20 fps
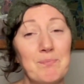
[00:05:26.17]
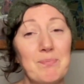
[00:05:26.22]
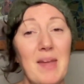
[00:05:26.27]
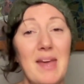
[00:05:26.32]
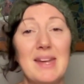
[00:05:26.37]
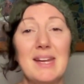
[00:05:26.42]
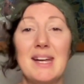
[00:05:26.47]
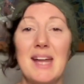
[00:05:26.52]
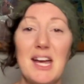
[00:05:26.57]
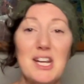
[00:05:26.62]

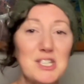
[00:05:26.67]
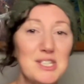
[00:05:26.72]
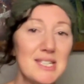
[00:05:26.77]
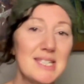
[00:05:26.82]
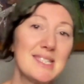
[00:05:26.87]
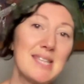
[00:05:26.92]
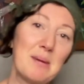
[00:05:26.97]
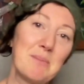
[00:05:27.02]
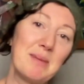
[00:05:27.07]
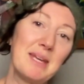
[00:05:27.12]
and it actually
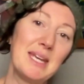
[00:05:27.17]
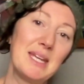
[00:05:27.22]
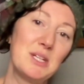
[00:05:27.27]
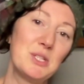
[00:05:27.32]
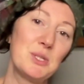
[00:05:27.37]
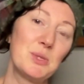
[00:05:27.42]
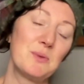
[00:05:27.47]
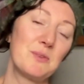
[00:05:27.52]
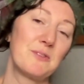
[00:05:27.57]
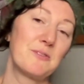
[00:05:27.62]
sent me
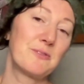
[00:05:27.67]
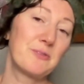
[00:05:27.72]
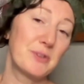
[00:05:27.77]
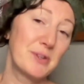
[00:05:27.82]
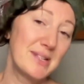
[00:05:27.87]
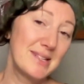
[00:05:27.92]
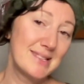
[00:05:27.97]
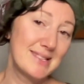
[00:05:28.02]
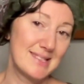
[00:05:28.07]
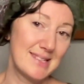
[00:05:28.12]
into a
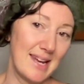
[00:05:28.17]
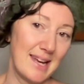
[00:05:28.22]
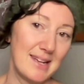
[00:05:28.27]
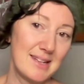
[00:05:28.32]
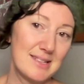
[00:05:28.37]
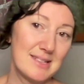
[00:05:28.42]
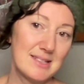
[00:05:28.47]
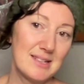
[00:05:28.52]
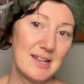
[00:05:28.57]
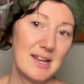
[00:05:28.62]
freeze
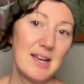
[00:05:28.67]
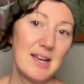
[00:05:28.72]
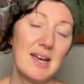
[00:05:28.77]
state.